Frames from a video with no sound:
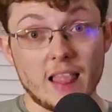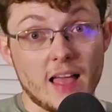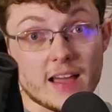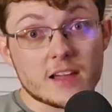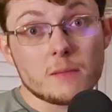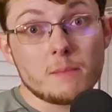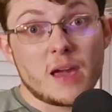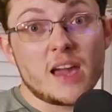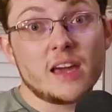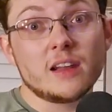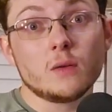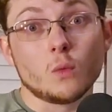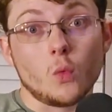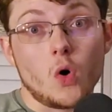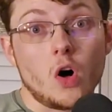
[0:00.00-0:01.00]
I like a
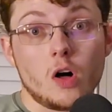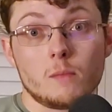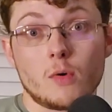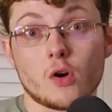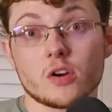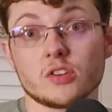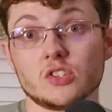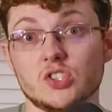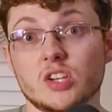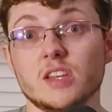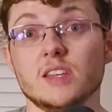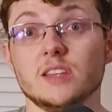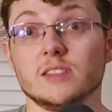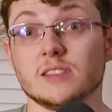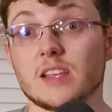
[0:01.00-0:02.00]
man in Walmart
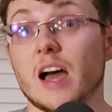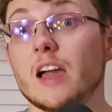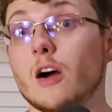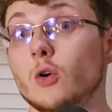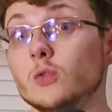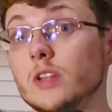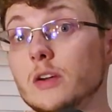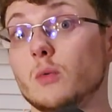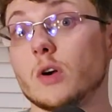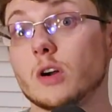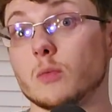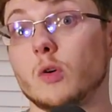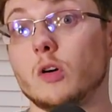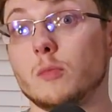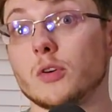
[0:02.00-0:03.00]
jeans. I only
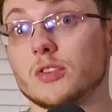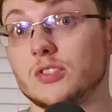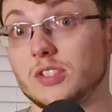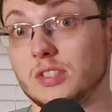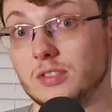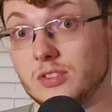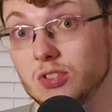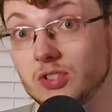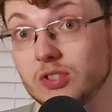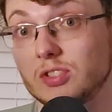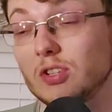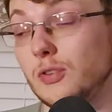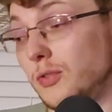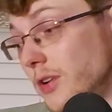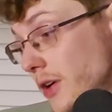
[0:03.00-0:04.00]
wear Walmart jeans,
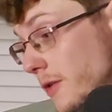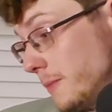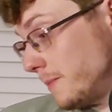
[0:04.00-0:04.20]
just so you